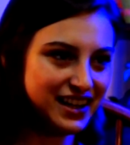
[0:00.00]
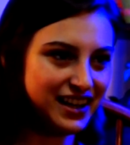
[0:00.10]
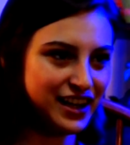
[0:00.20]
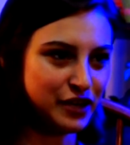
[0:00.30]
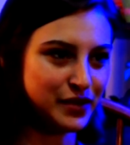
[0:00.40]

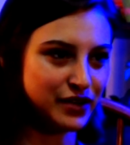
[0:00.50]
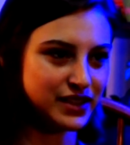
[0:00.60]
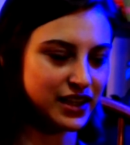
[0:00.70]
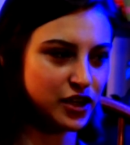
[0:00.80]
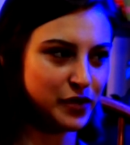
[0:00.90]
And I was
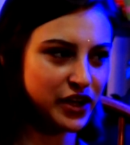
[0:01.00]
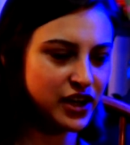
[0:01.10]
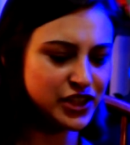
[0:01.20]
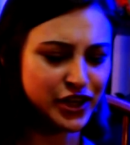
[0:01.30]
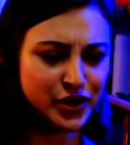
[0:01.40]
like, oh my
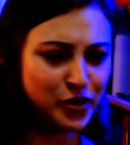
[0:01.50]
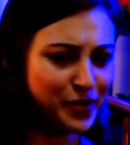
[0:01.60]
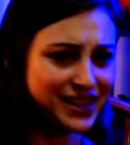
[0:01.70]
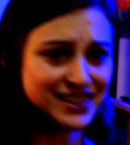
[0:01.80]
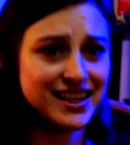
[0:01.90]
gosh, I don't know what
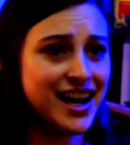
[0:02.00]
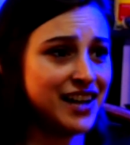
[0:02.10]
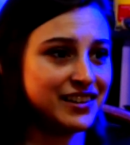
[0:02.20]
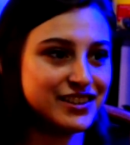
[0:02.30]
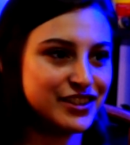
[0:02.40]
my
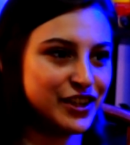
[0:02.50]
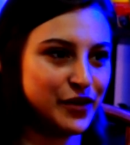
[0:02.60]
style is, you know?